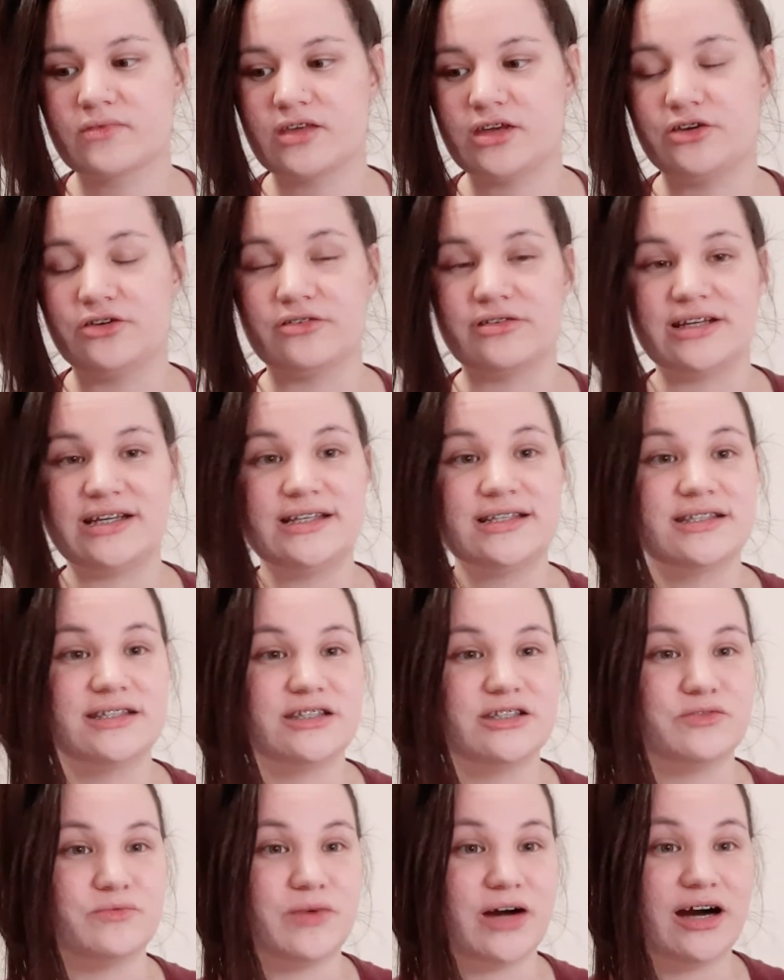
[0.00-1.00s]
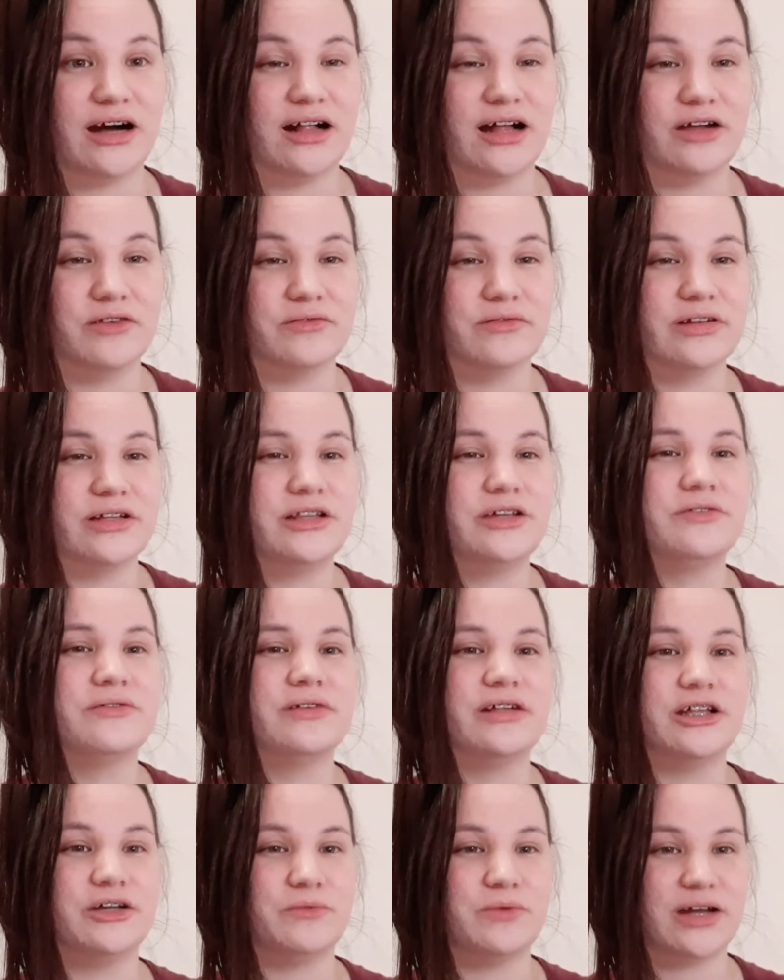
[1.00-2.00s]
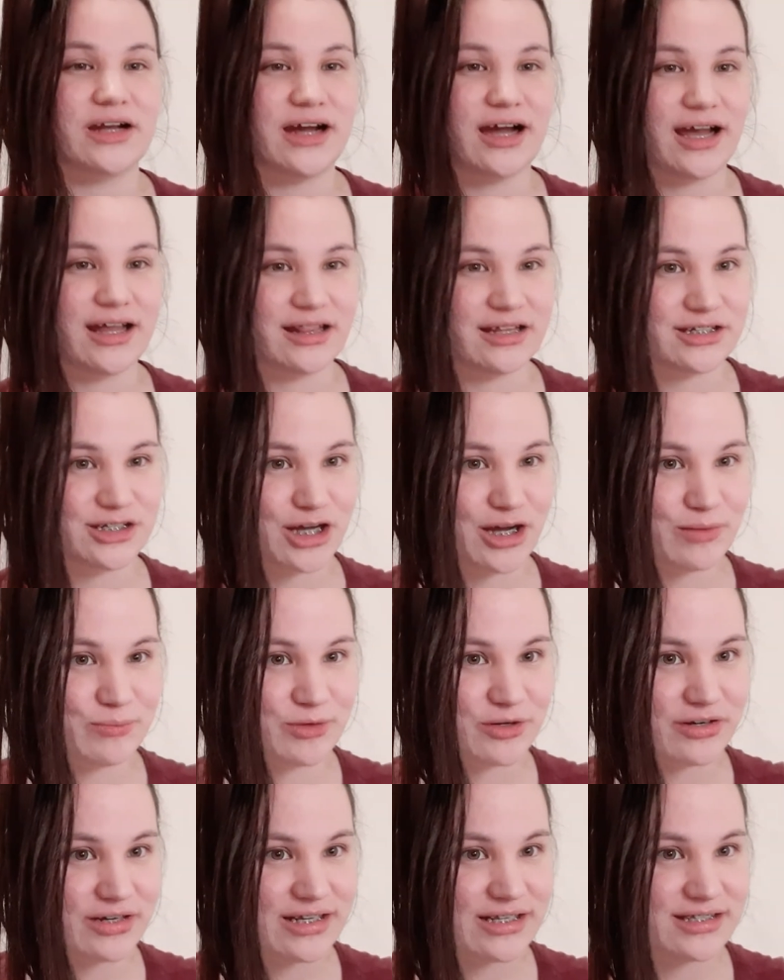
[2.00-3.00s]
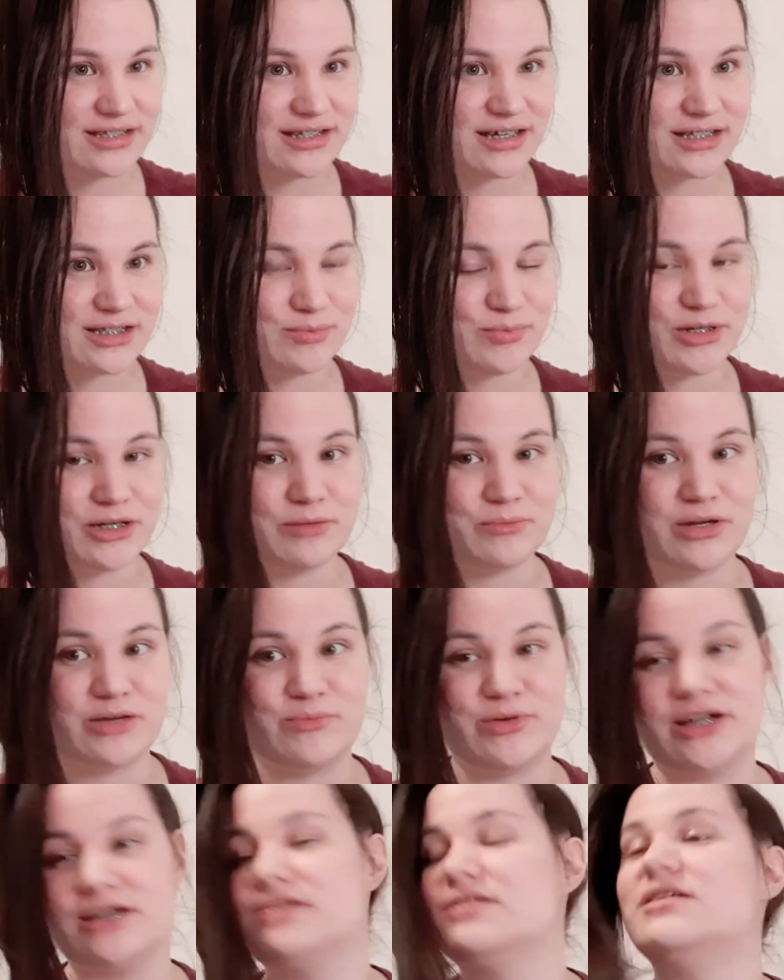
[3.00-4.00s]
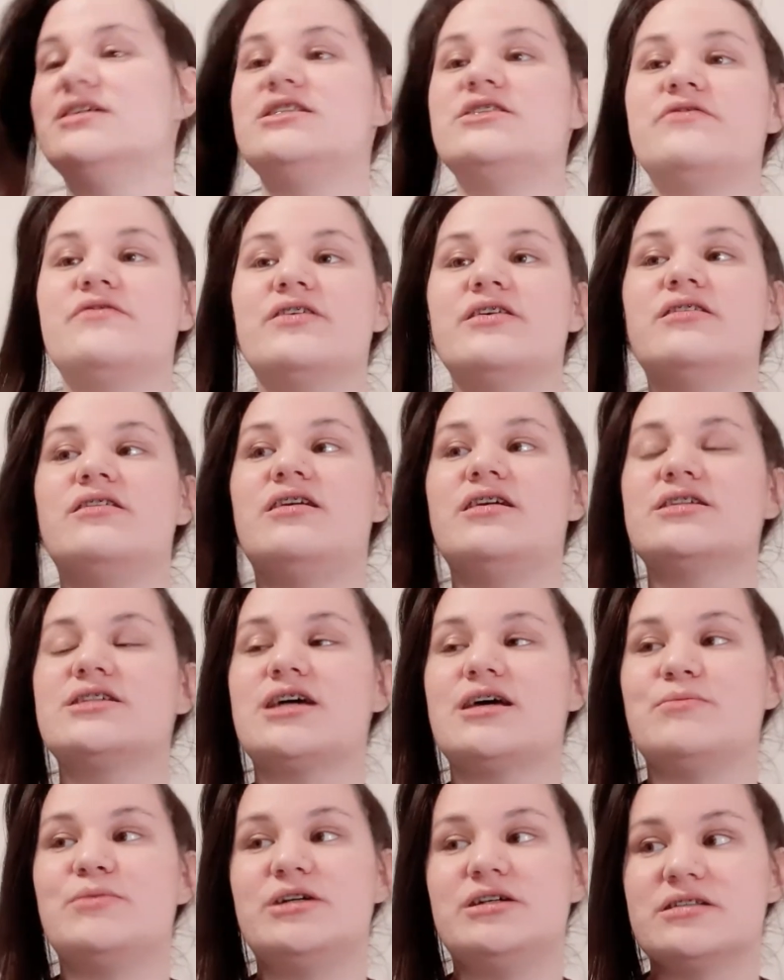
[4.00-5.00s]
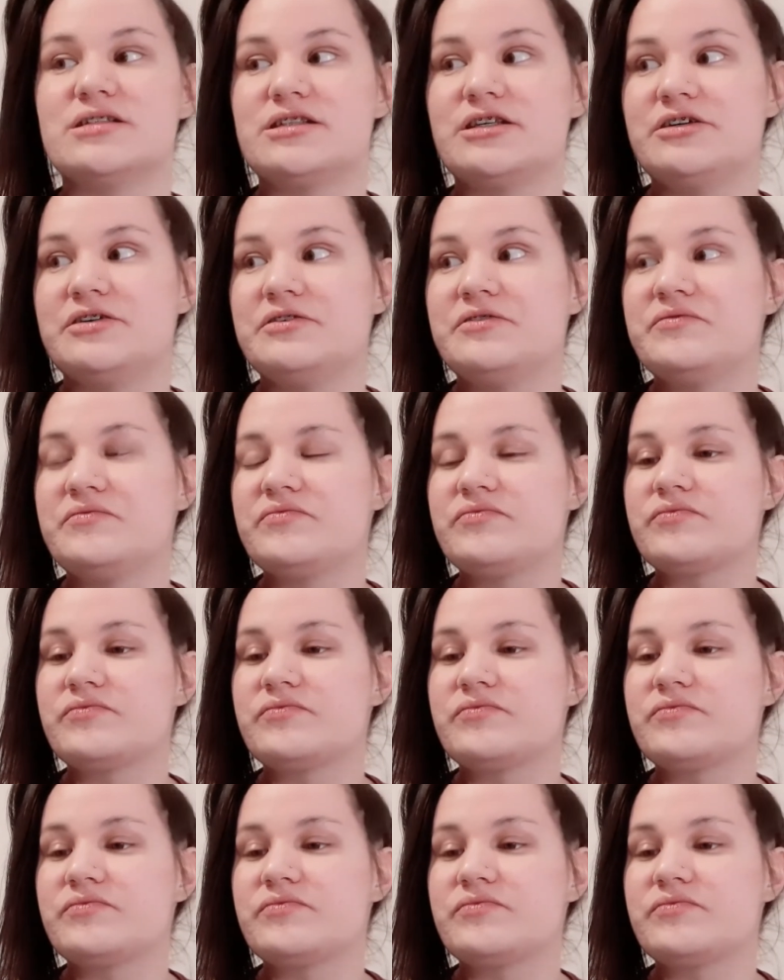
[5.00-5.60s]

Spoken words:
Greece as well. I really want to island hop Greece. That's been on my bucket list for a long time also.